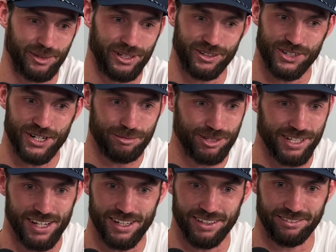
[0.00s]
long trips,
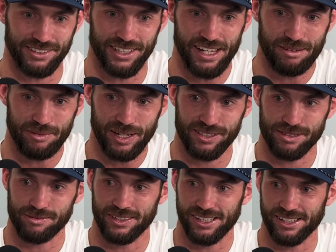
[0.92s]
you gotta make
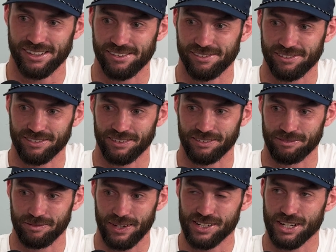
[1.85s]

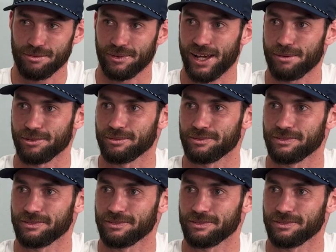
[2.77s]
something happen.